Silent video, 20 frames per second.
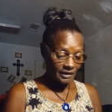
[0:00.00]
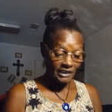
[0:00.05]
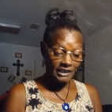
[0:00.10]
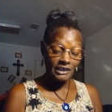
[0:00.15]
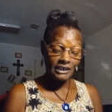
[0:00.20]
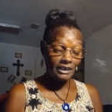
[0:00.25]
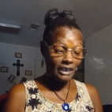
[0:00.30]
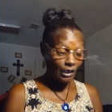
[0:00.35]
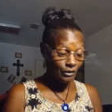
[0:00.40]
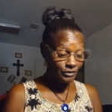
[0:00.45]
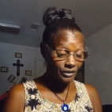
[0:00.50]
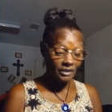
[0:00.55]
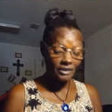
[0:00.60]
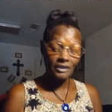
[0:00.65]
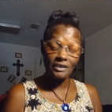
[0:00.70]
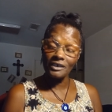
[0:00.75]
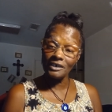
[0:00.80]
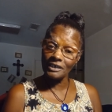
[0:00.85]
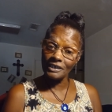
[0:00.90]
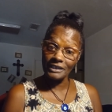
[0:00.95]
And he lost
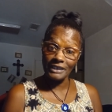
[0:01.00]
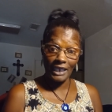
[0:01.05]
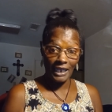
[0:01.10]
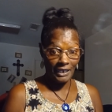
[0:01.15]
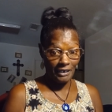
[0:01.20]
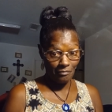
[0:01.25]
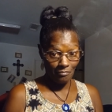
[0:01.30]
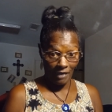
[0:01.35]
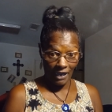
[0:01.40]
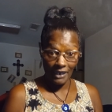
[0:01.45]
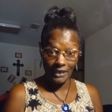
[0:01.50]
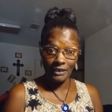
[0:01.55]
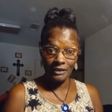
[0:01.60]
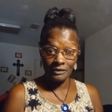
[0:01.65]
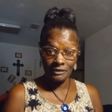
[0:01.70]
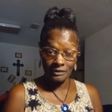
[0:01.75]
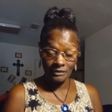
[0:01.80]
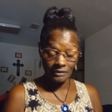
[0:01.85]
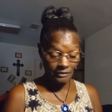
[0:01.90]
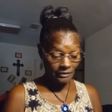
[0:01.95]
his good thing,
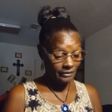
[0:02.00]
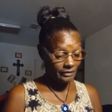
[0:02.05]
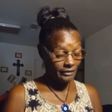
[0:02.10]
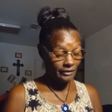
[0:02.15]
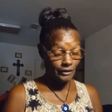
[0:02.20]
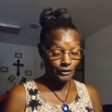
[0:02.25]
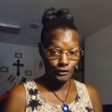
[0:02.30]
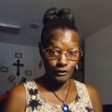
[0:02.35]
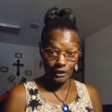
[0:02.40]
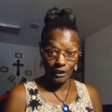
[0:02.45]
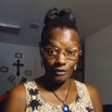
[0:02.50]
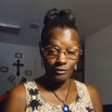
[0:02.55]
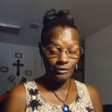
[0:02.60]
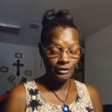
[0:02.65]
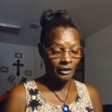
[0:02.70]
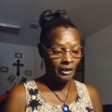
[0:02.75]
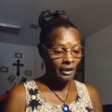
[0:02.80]
man. You know.